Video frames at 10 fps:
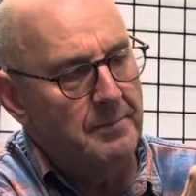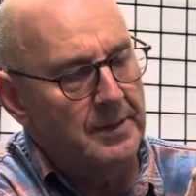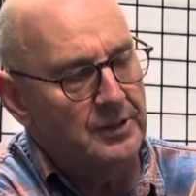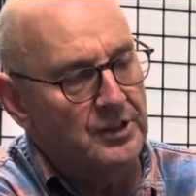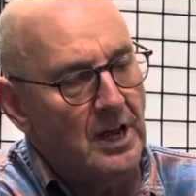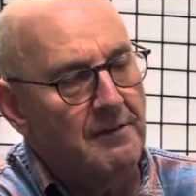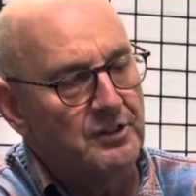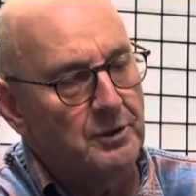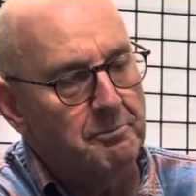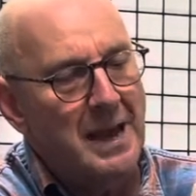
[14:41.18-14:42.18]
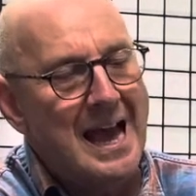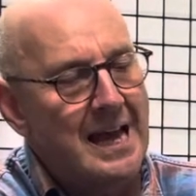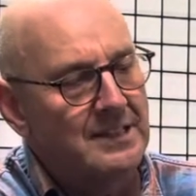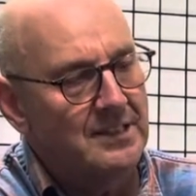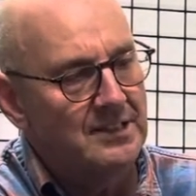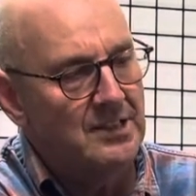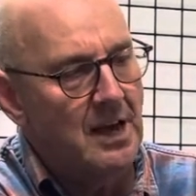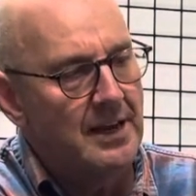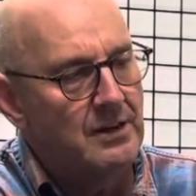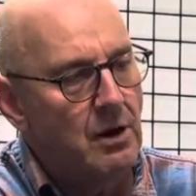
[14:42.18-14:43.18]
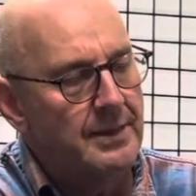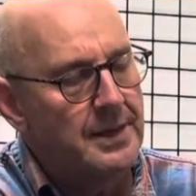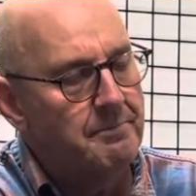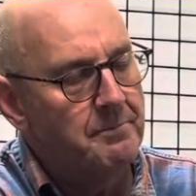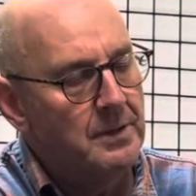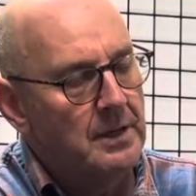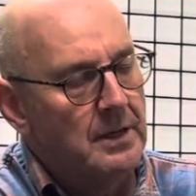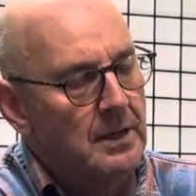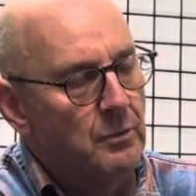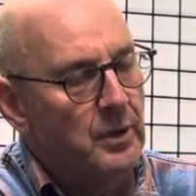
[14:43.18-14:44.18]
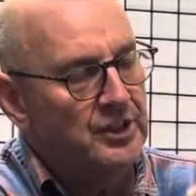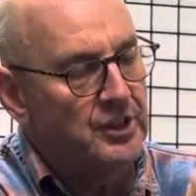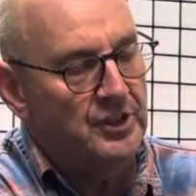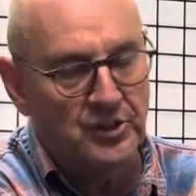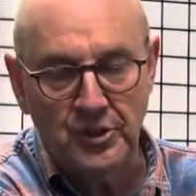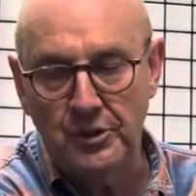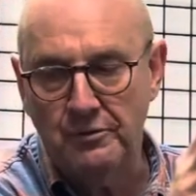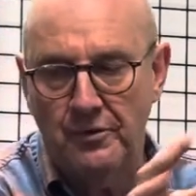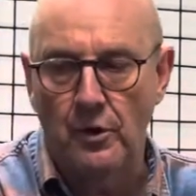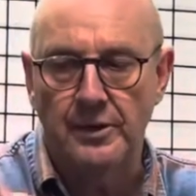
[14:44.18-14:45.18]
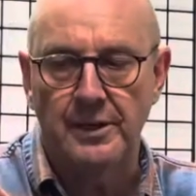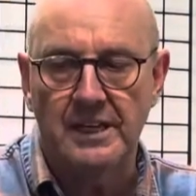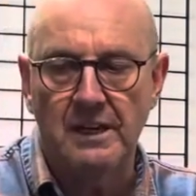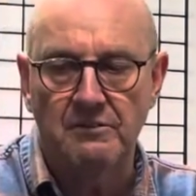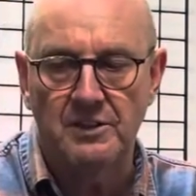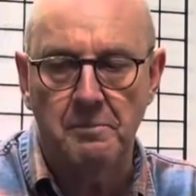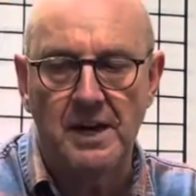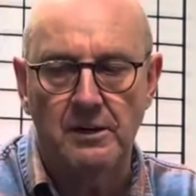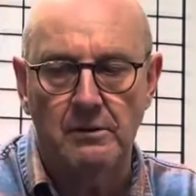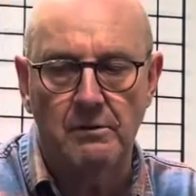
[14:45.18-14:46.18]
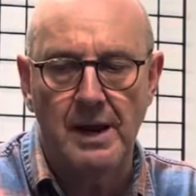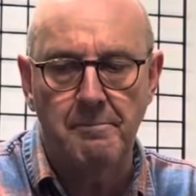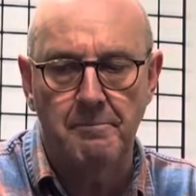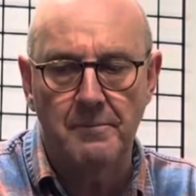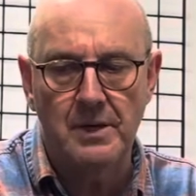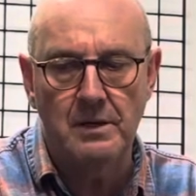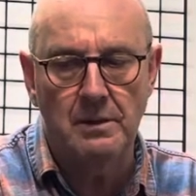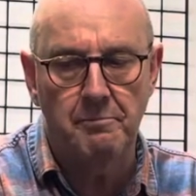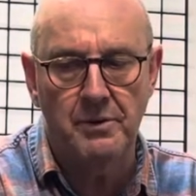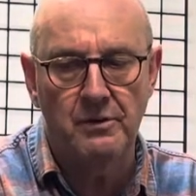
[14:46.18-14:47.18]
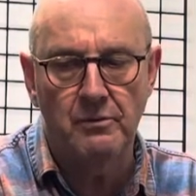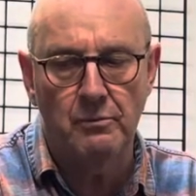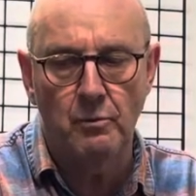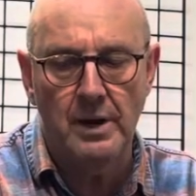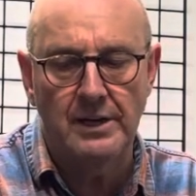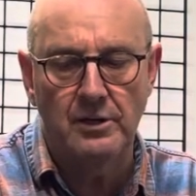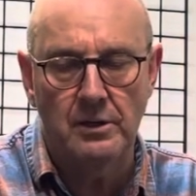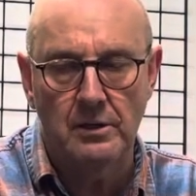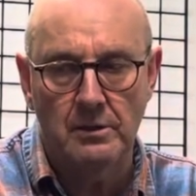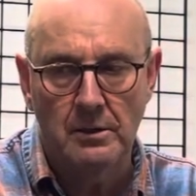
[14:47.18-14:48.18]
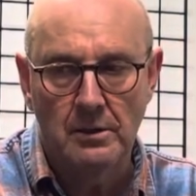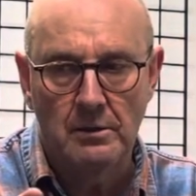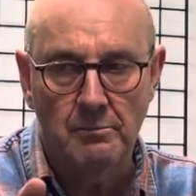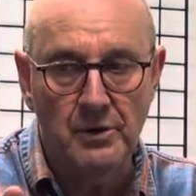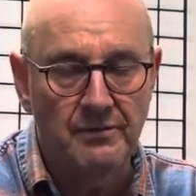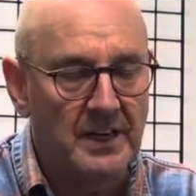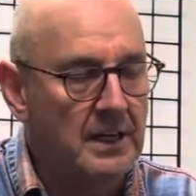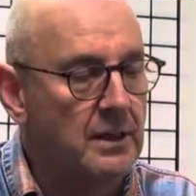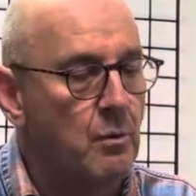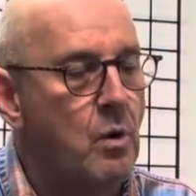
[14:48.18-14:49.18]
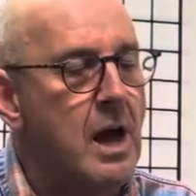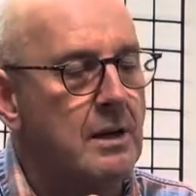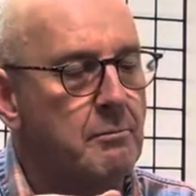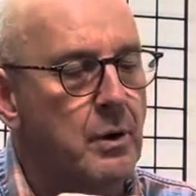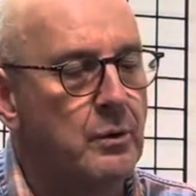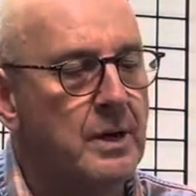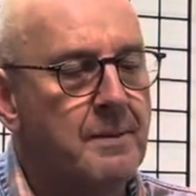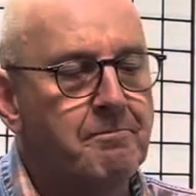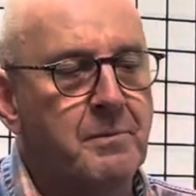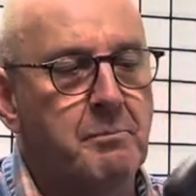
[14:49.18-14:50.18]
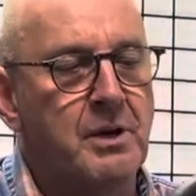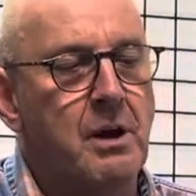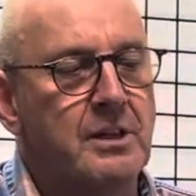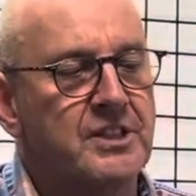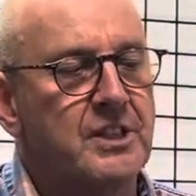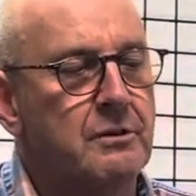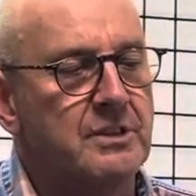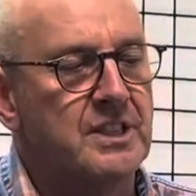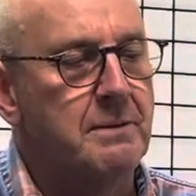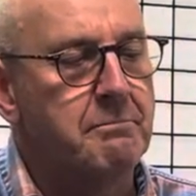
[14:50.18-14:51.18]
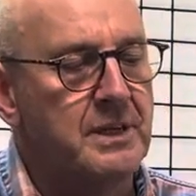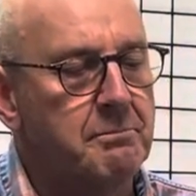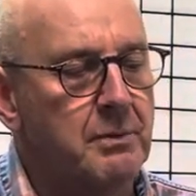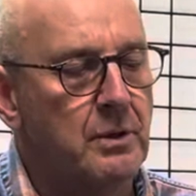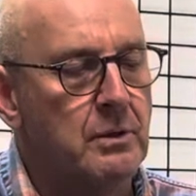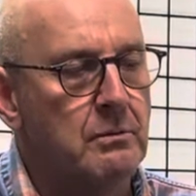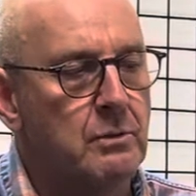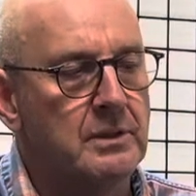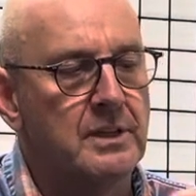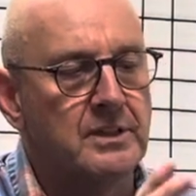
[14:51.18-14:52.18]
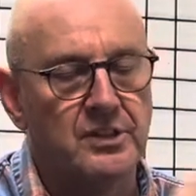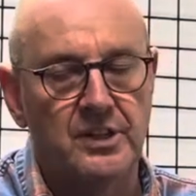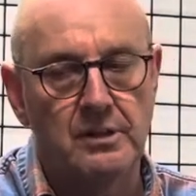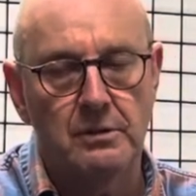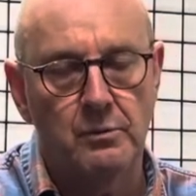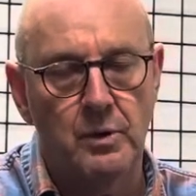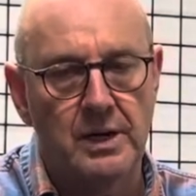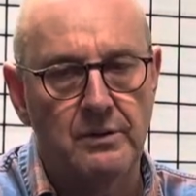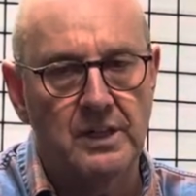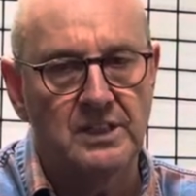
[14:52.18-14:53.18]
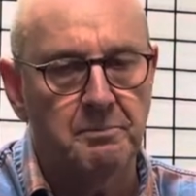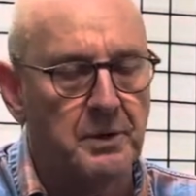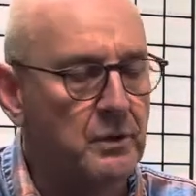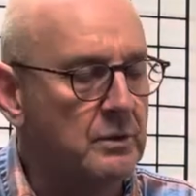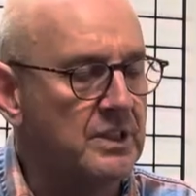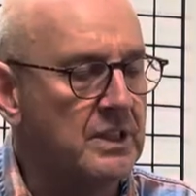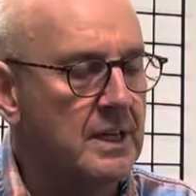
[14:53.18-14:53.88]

softer pad design on them, which is twofold. It gives better grip in the boot when you're moving in the walk mode, but also some people will continue to wear these boots